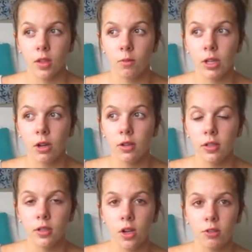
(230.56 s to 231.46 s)
we got
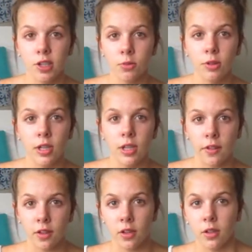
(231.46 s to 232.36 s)
in contact with
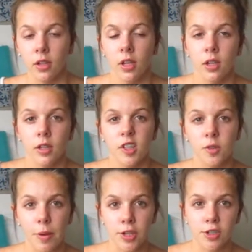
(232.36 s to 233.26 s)
another
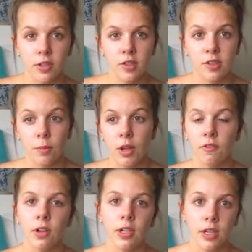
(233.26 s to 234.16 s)
specialist that my
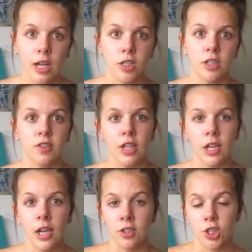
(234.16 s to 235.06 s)
friend had actually
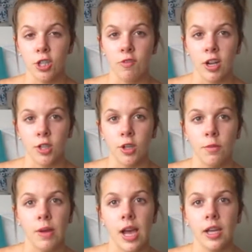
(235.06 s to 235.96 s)
seen as she fractured
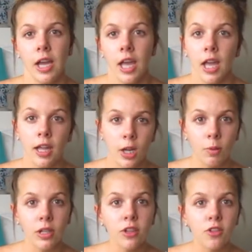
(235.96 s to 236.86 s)
her back, and I
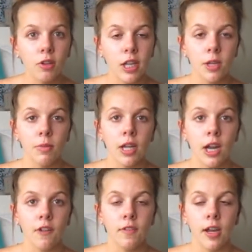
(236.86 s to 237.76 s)
went and saw him, and
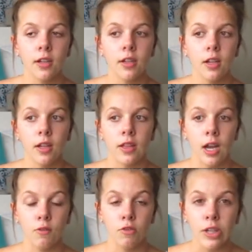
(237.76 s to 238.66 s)
I found that
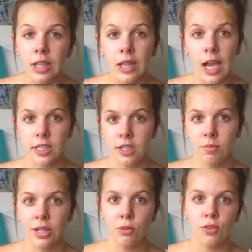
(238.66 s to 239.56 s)
I really liked
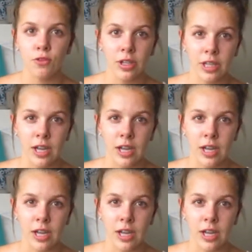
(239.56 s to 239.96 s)
him, and he was really